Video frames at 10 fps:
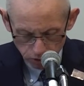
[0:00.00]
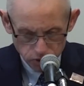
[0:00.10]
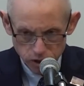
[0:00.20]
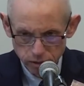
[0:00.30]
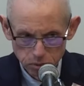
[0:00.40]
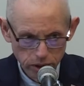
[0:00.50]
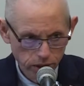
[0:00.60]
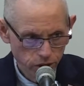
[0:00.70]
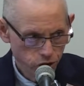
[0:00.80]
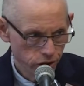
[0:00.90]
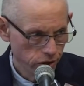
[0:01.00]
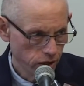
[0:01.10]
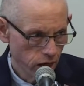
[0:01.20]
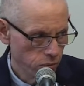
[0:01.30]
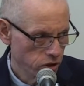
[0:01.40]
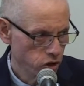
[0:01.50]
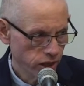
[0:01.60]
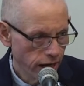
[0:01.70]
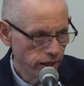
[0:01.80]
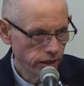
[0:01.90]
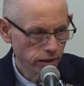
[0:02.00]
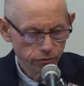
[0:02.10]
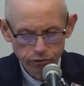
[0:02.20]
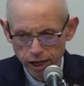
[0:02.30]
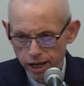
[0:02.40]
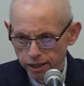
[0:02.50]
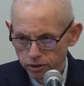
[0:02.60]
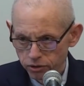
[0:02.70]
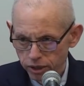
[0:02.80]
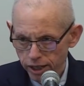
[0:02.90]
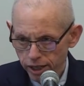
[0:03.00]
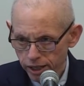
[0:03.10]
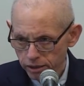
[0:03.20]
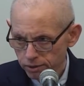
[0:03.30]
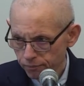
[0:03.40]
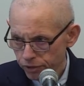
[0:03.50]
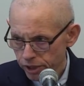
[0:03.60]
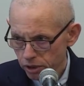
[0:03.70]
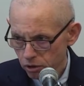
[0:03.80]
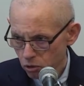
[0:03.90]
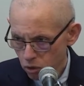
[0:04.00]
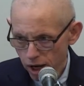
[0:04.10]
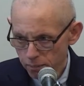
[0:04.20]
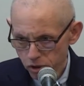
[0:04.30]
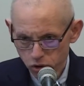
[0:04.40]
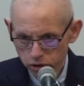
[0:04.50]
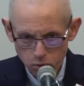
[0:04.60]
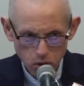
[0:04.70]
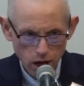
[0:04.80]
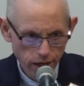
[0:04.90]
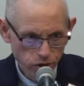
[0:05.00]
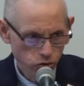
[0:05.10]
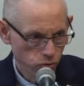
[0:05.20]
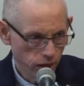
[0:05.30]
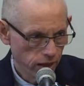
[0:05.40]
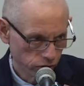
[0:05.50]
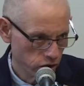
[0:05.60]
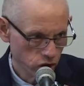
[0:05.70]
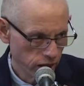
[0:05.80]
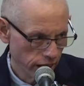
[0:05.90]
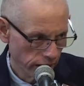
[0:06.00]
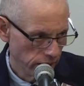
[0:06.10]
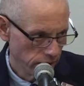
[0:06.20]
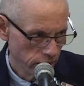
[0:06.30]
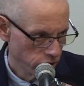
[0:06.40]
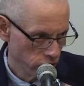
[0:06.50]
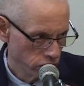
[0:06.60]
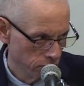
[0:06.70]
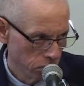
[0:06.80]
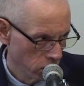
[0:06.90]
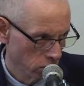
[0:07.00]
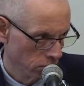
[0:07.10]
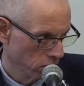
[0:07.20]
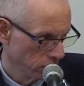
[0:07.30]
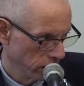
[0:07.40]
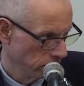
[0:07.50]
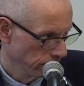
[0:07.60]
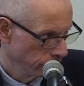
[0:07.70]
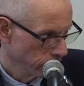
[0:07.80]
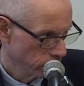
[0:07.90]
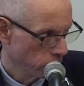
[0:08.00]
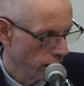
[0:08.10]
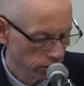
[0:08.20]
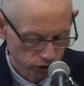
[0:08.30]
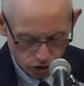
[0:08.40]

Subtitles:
Assembly this year, notwithstanding the fact that, you know, crime is on the rise throughout the state, not just in Baltimore, but throughout the